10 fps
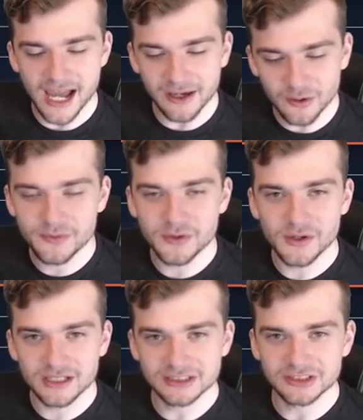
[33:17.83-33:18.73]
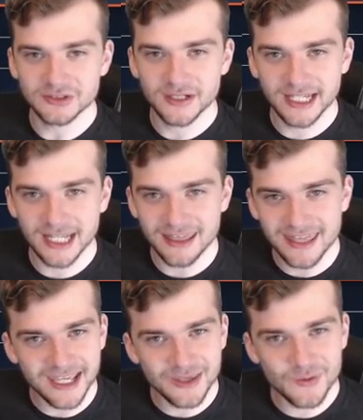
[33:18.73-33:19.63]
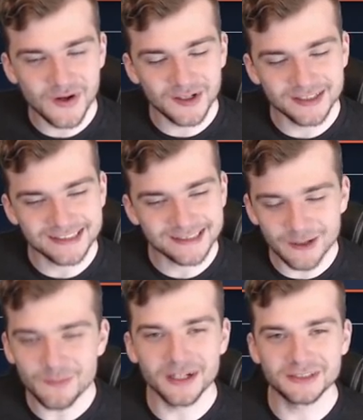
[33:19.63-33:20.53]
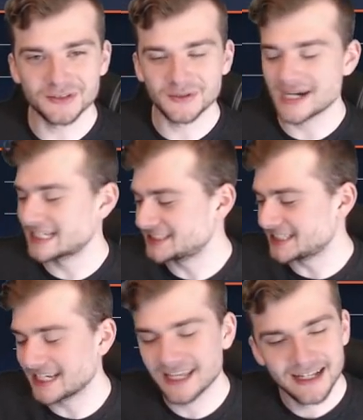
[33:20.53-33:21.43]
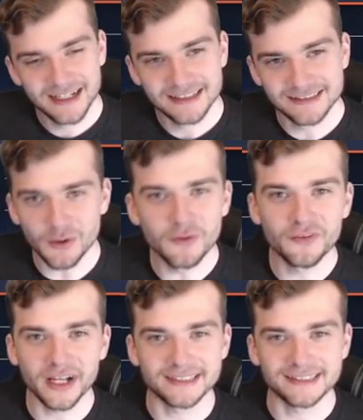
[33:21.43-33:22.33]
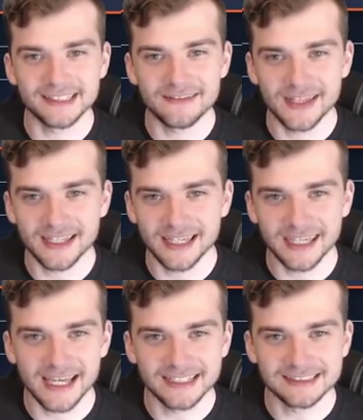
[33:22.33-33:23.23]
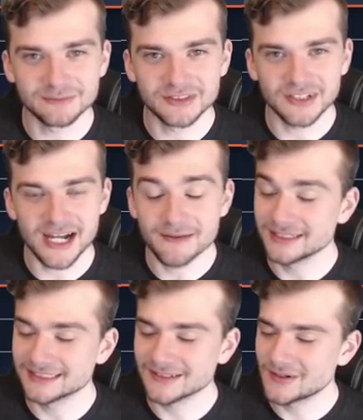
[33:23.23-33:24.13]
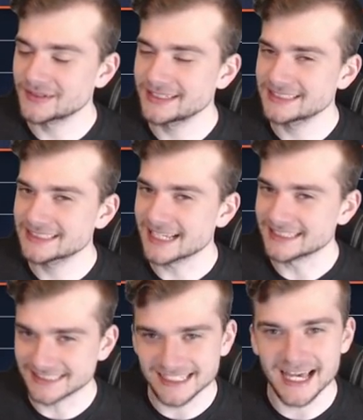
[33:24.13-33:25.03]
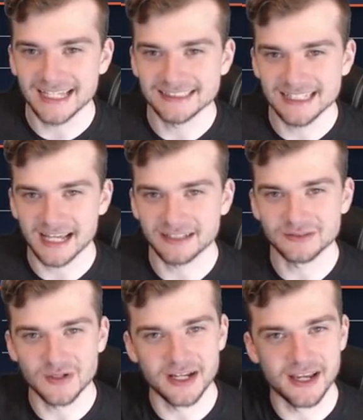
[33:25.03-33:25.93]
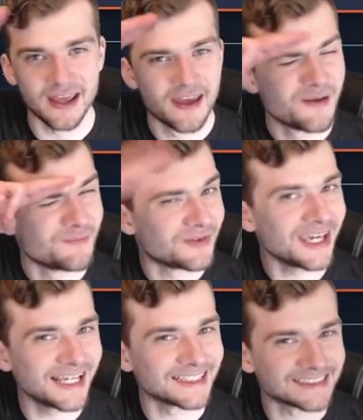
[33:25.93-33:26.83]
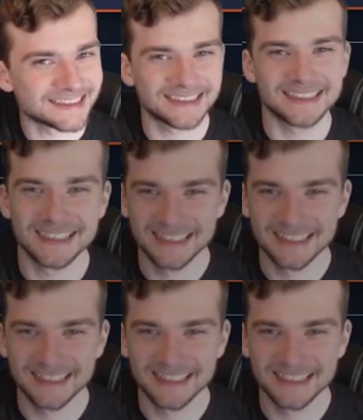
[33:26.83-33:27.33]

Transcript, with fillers: I hope you all enjoyed. Thank you all so much for watching. Don't forget to leave a like and subscribe. And as always, I'll see you guys in the next one. Peace.